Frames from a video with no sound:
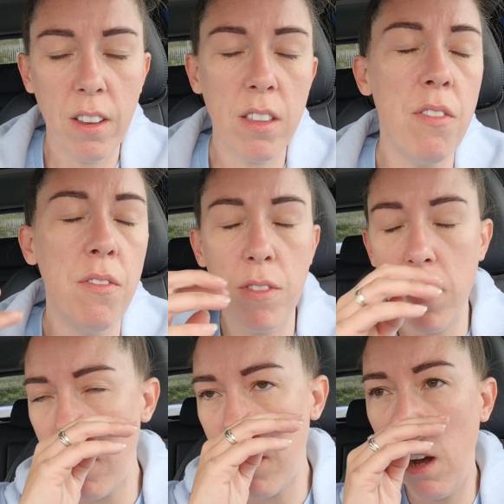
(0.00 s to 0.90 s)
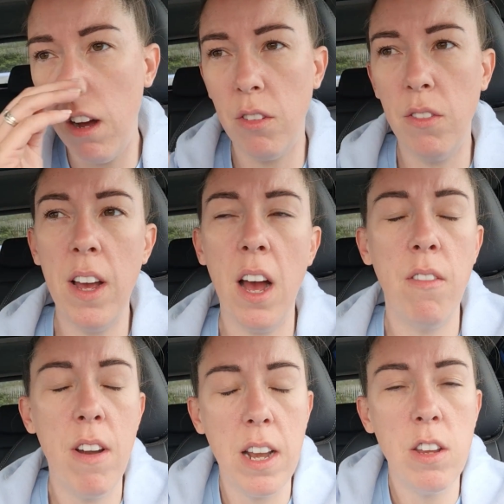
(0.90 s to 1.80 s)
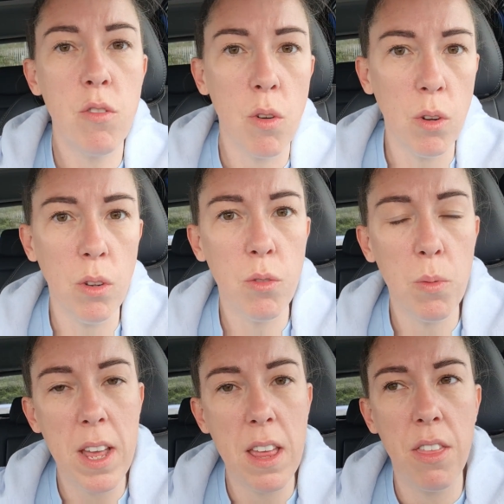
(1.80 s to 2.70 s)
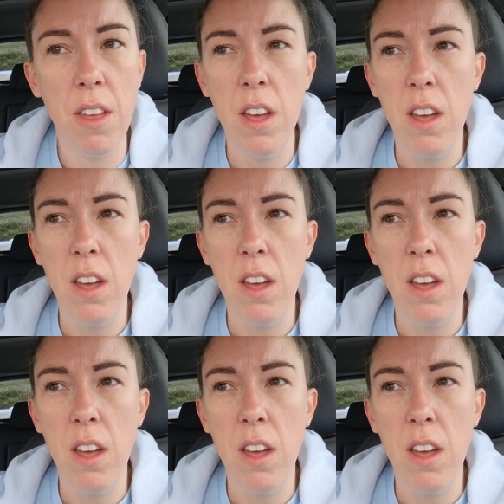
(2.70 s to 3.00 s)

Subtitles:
the start of it I really struggled with